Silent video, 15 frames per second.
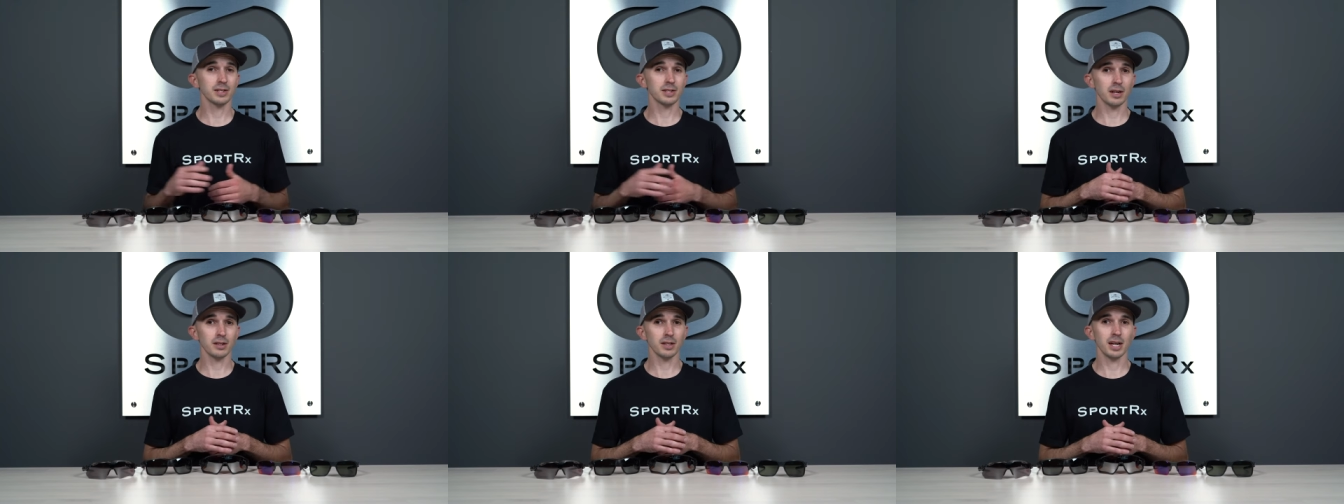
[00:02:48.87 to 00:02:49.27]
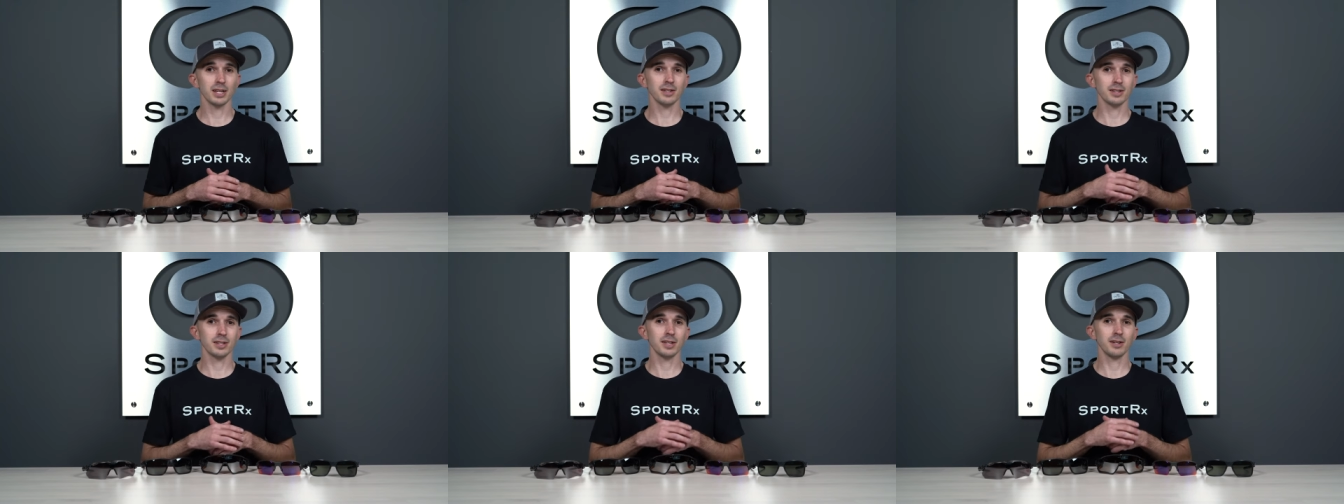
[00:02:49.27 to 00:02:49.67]

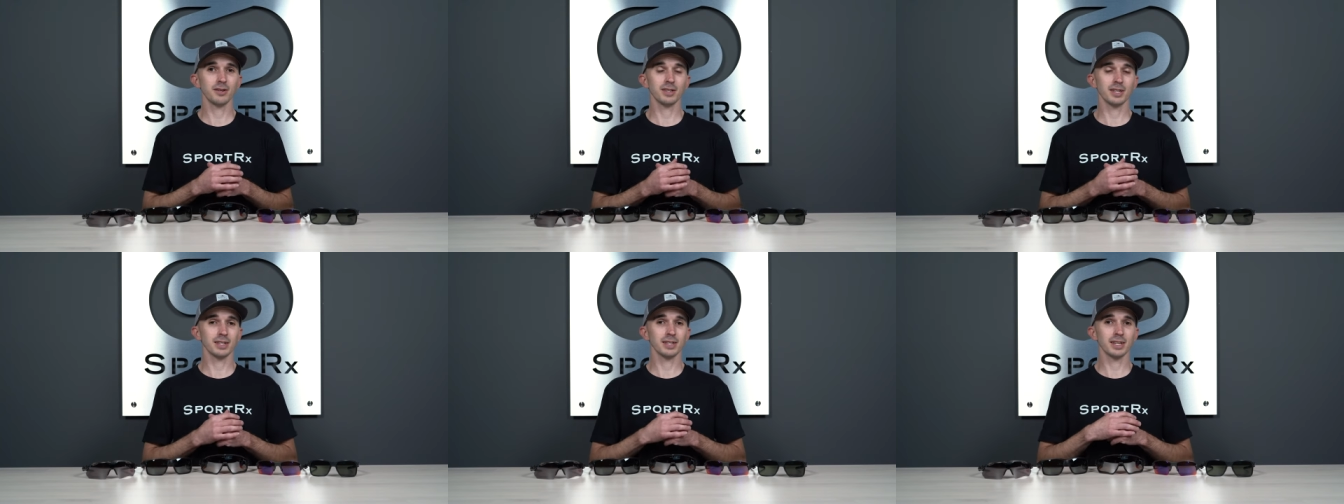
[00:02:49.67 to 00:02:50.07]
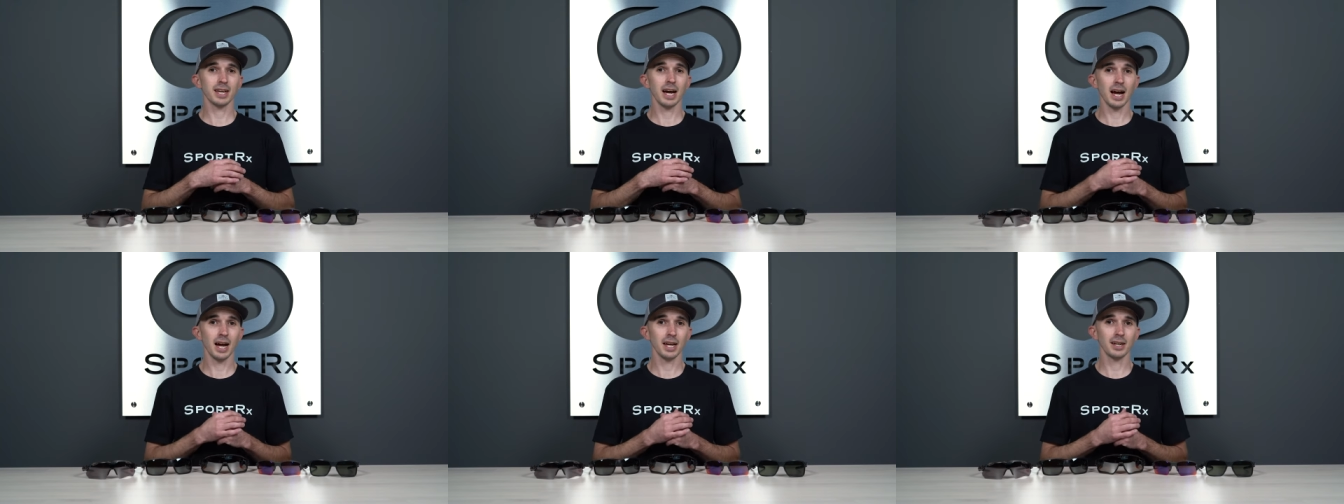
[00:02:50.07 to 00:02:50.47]
sunglasses here in this
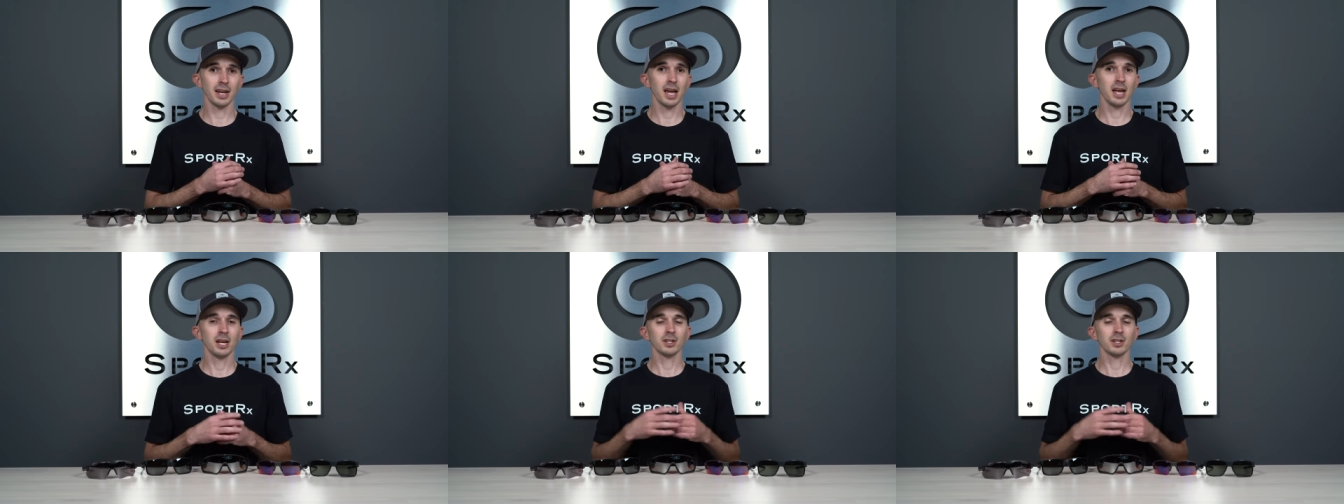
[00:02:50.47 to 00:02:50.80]
guide.